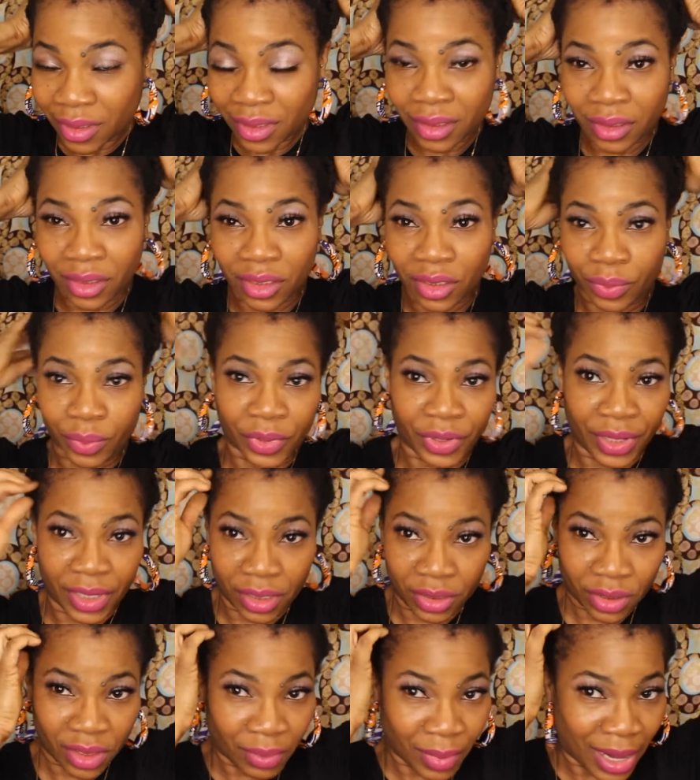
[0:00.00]
Let's bring
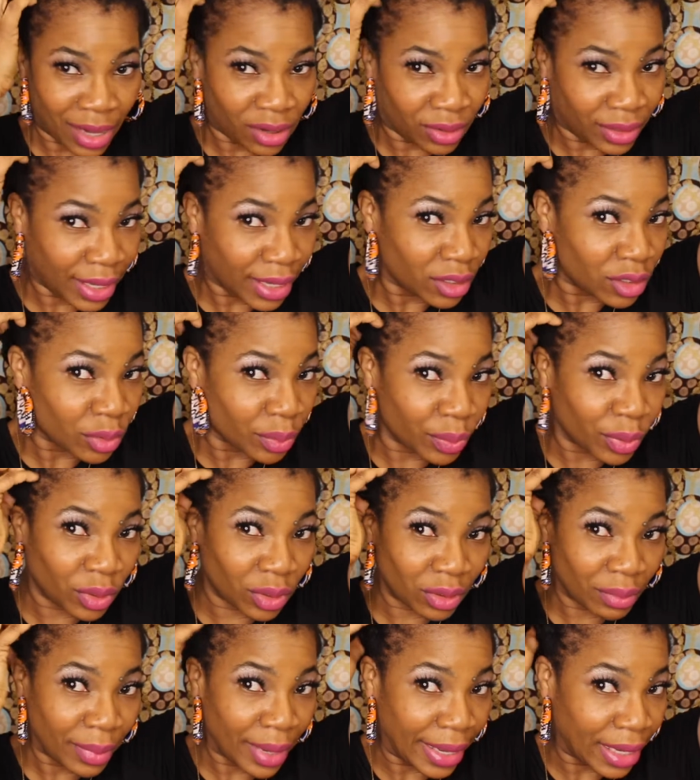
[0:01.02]
it to. I don't like to pull
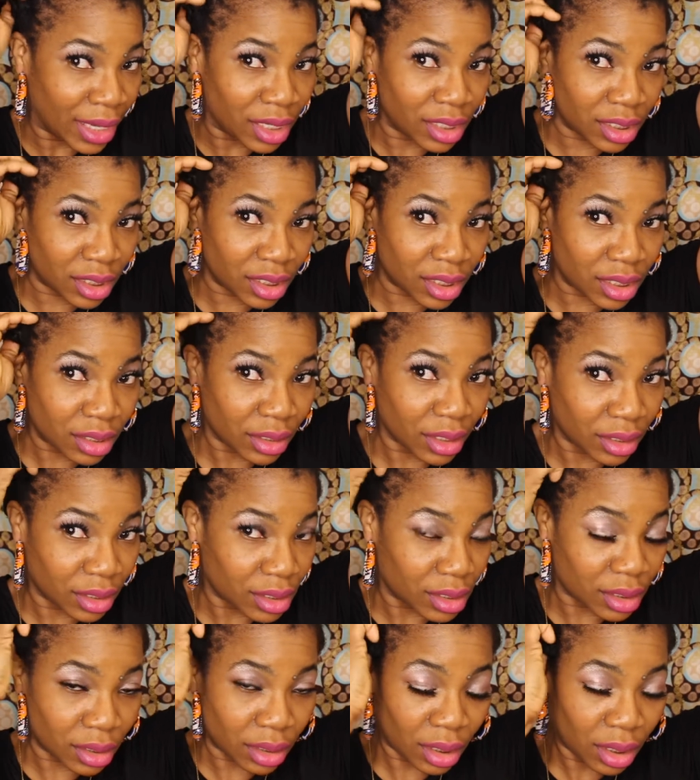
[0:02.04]
on my edges
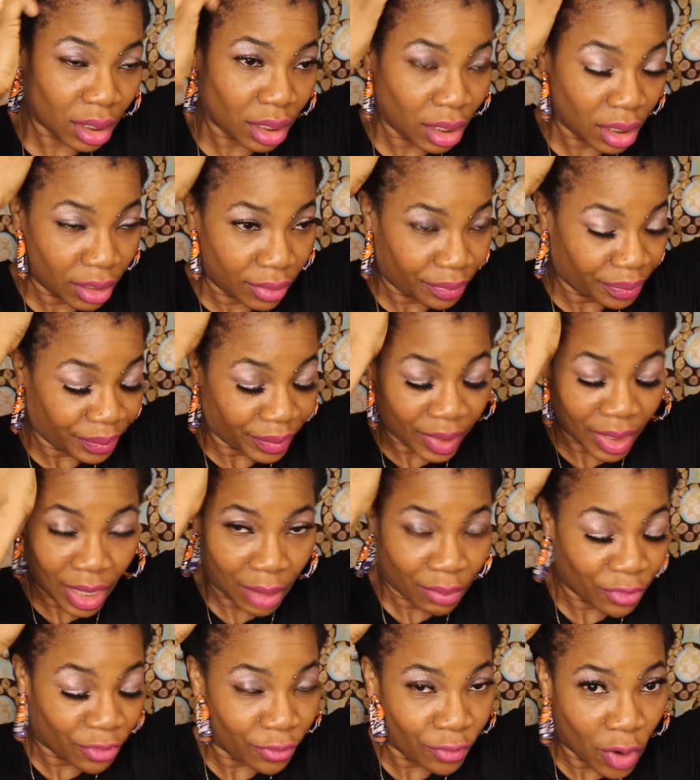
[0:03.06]
because
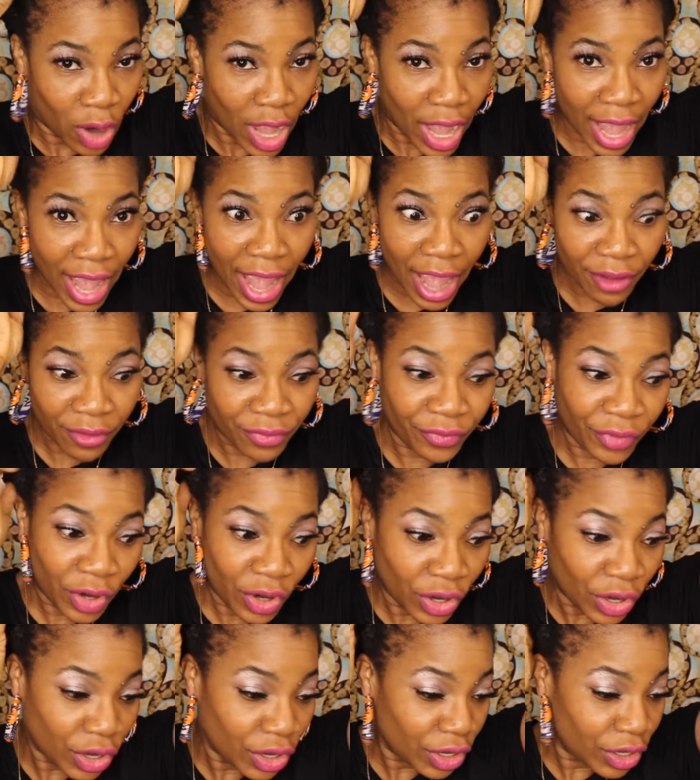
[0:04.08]
I'm
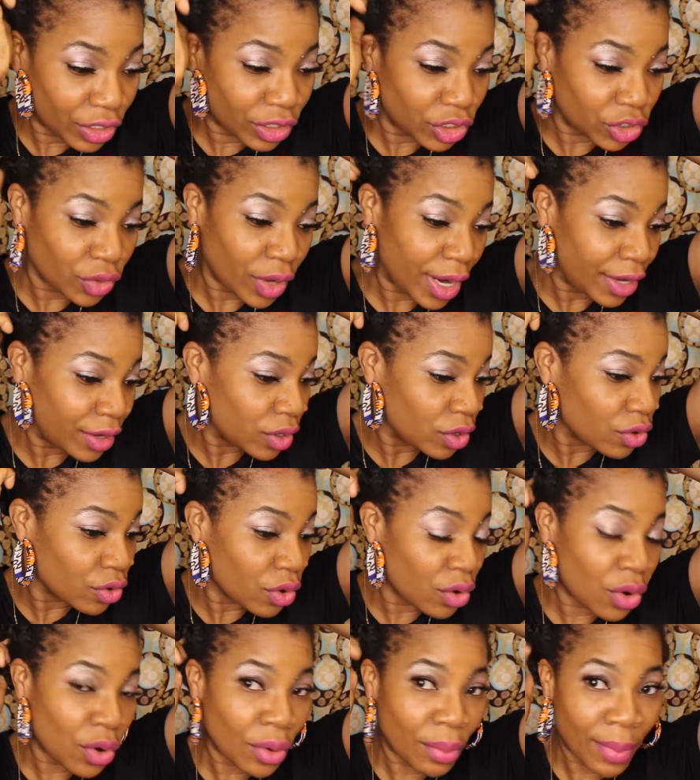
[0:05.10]
forever trying to
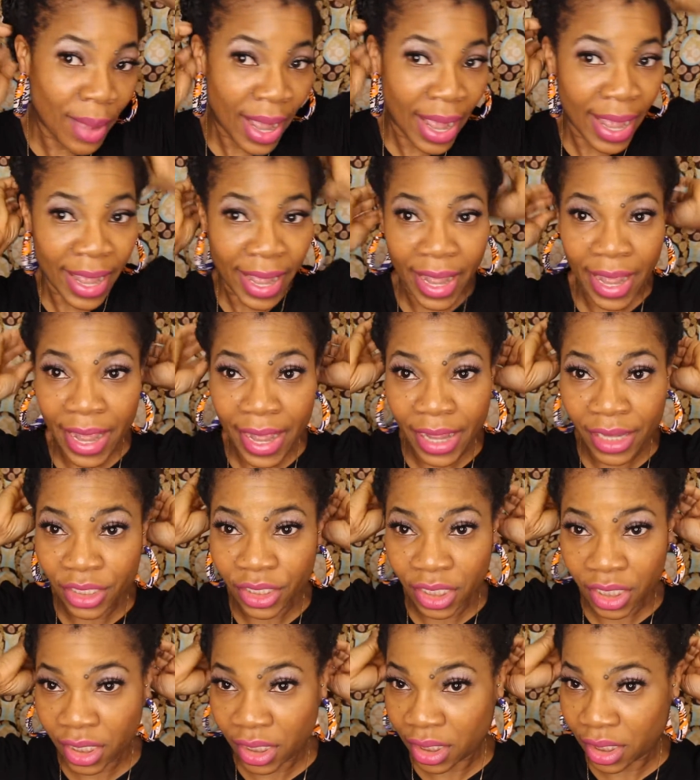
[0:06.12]
grow my
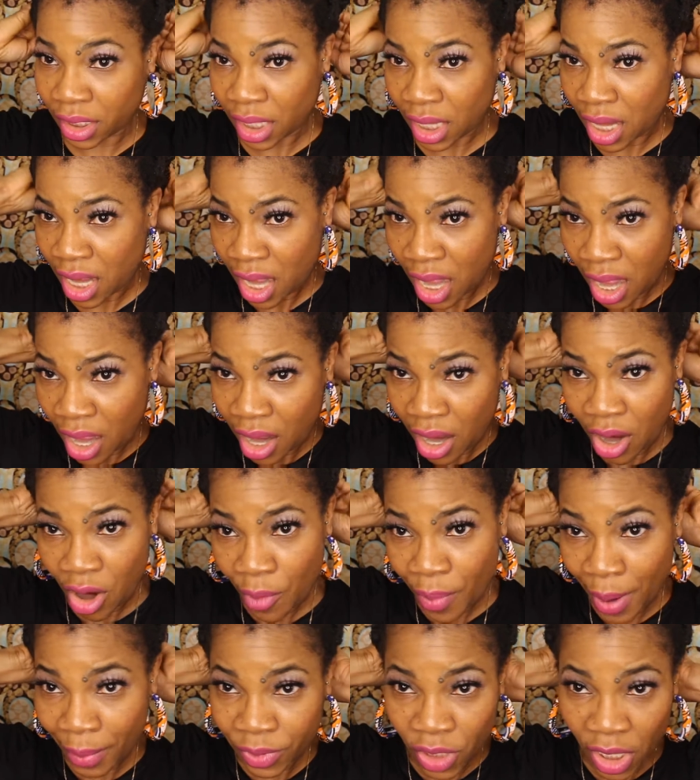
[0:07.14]
edges. I
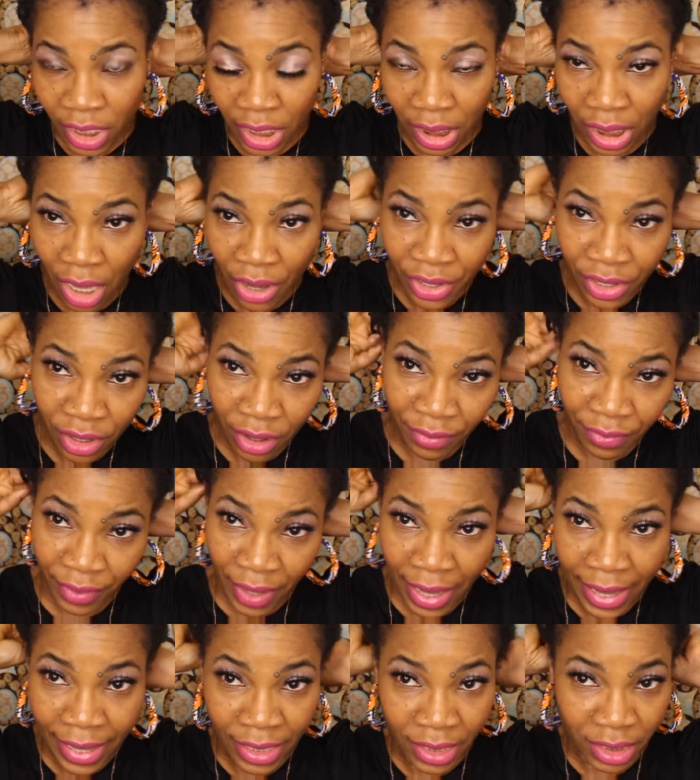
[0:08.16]
hope I'm talking loud enough,
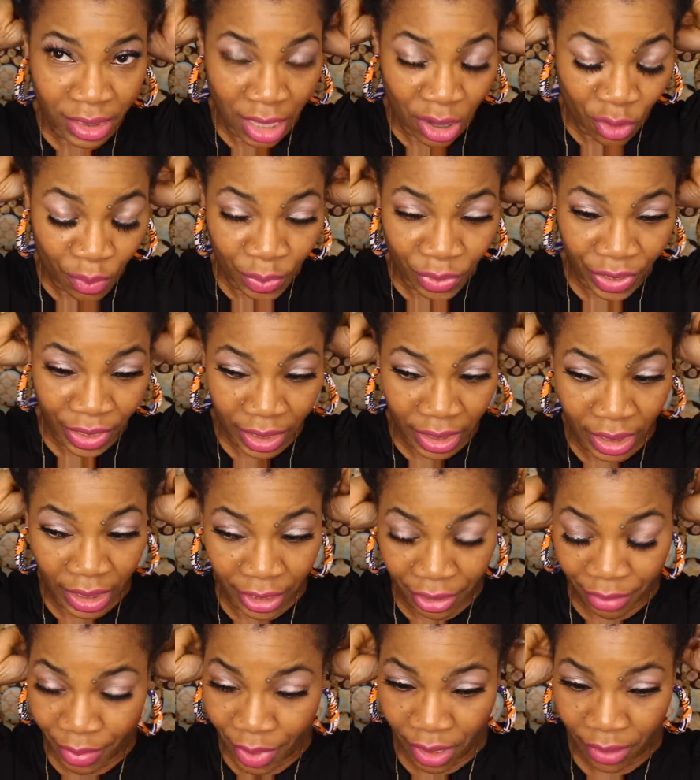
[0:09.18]
guys. I hope you can
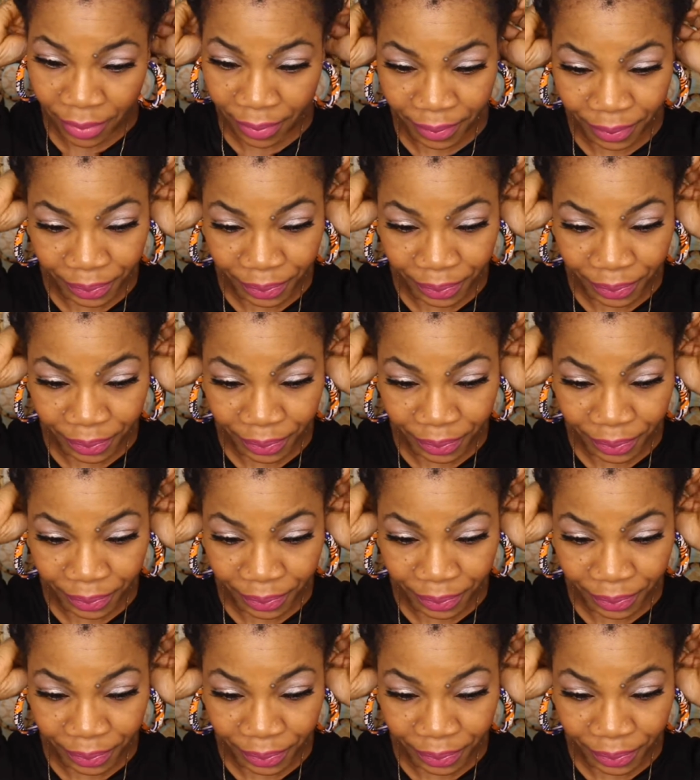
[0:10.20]
hear me.